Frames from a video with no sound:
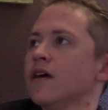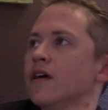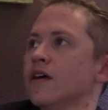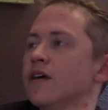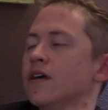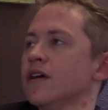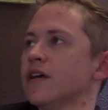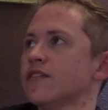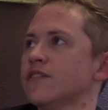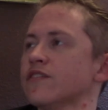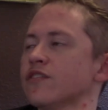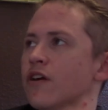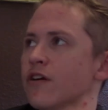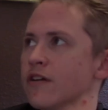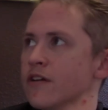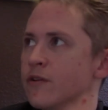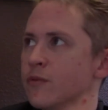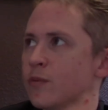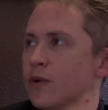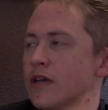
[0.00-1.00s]
it
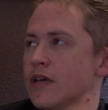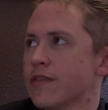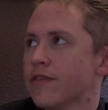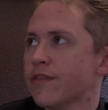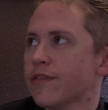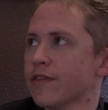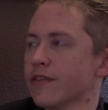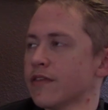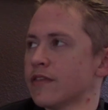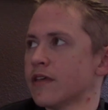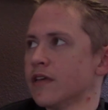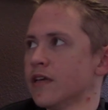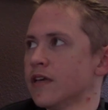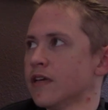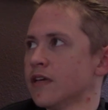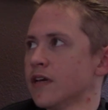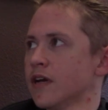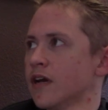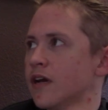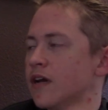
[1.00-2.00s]
started with
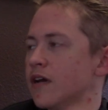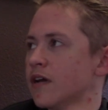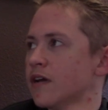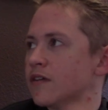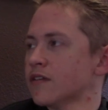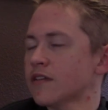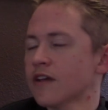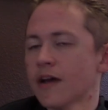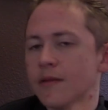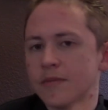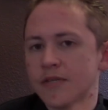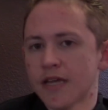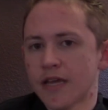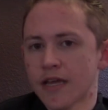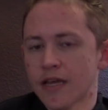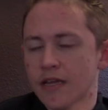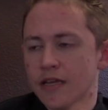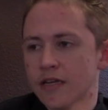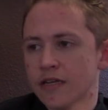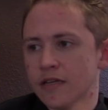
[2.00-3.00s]
the top
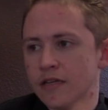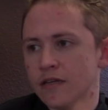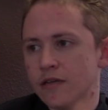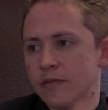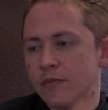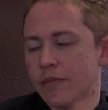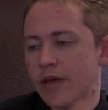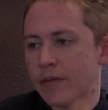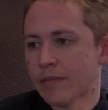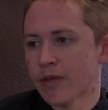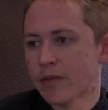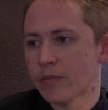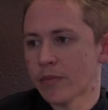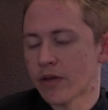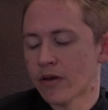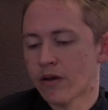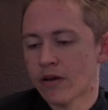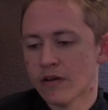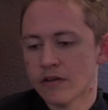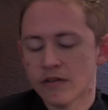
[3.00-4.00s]
10 Batman
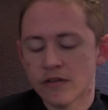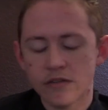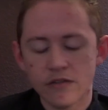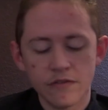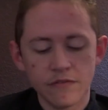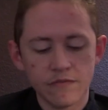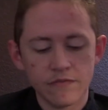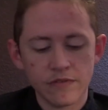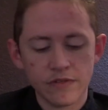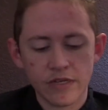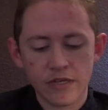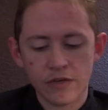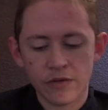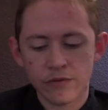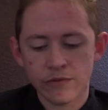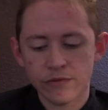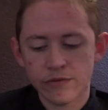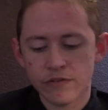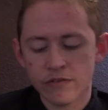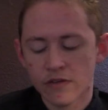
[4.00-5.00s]
Beyond
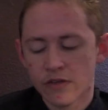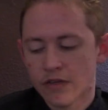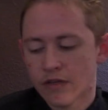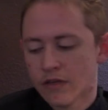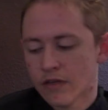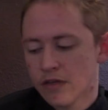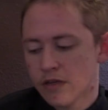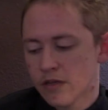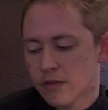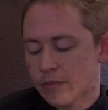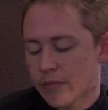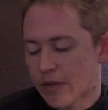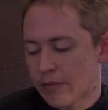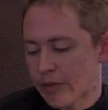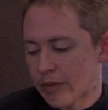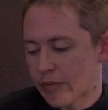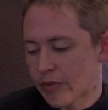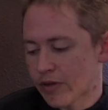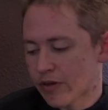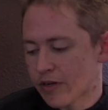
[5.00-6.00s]
videos.
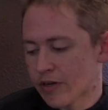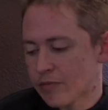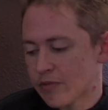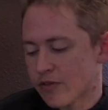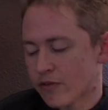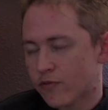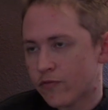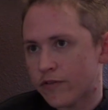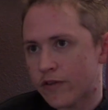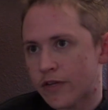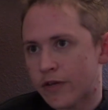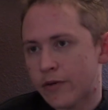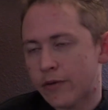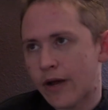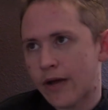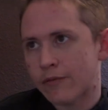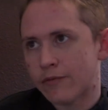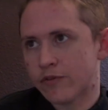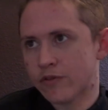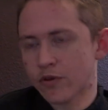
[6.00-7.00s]
Batman Beyond episodes video.
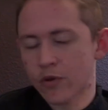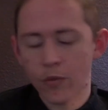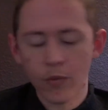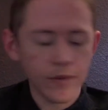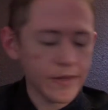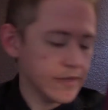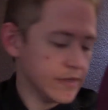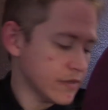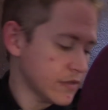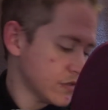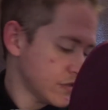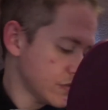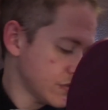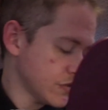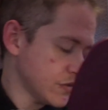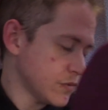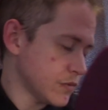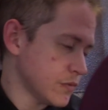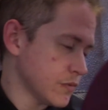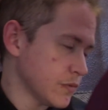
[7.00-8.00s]
I was going
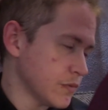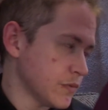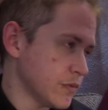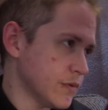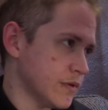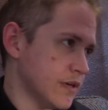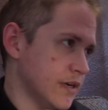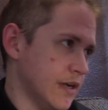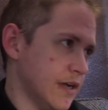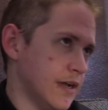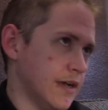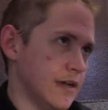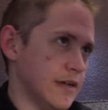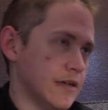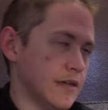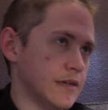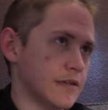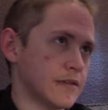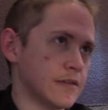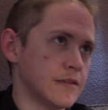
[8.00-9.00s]
to
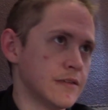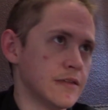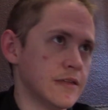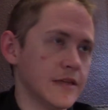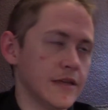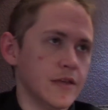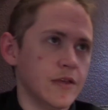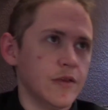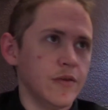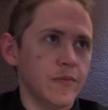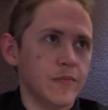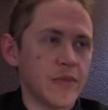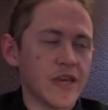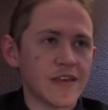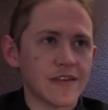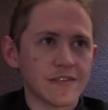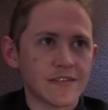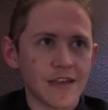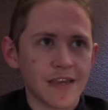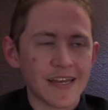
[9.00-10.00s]
make
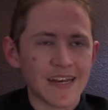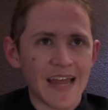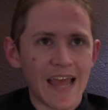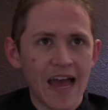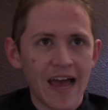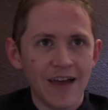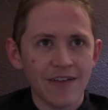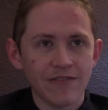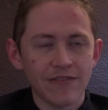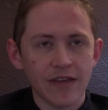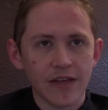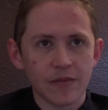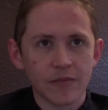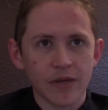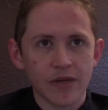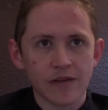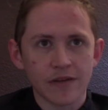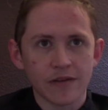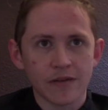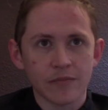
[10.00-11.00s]
a second half, and
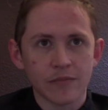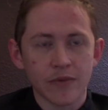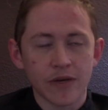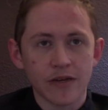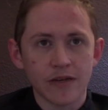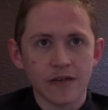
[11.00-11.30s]
my